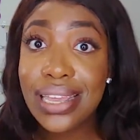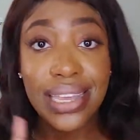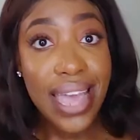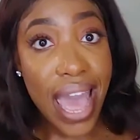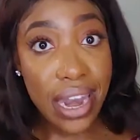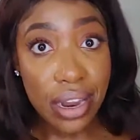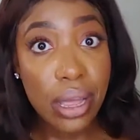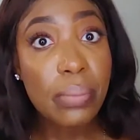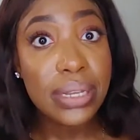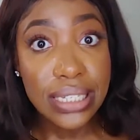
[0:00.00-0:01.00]

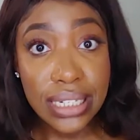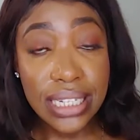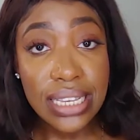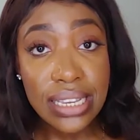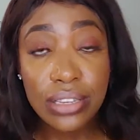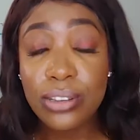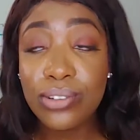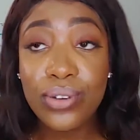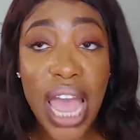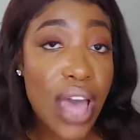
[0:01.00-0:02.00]
Canada business, and so
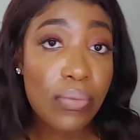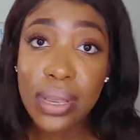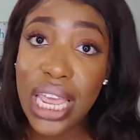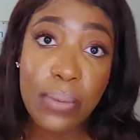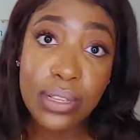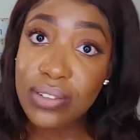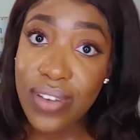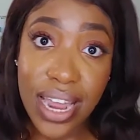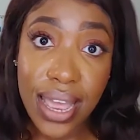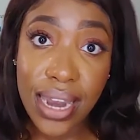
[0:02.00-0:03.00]
far I haven't been able to
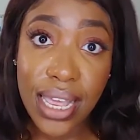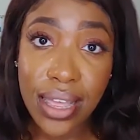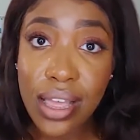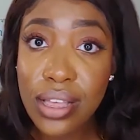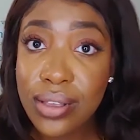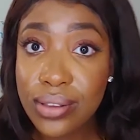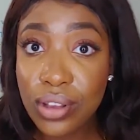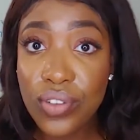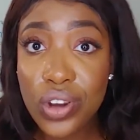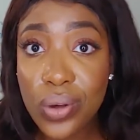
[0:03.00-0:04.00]
find any. So
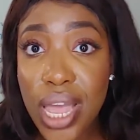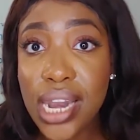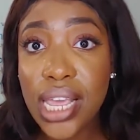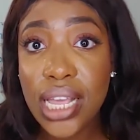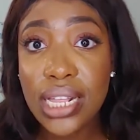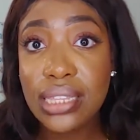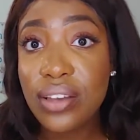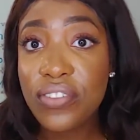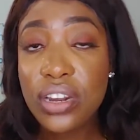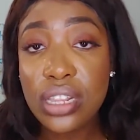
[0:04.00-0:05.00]
if you know any,
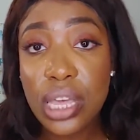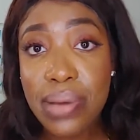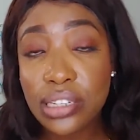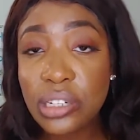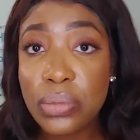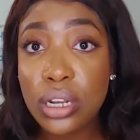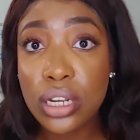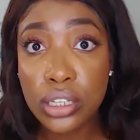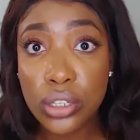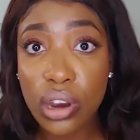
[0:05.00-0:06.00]
definitely message me on
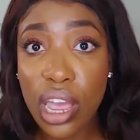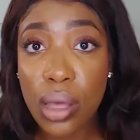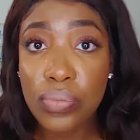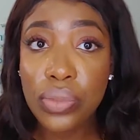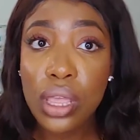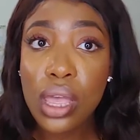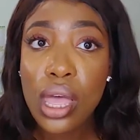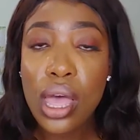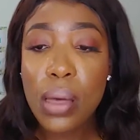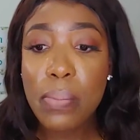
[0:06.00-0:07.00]
Instagram.
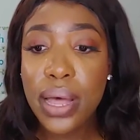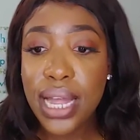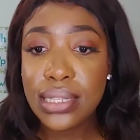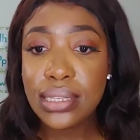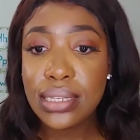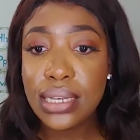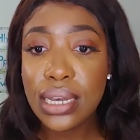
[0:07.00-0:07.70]
But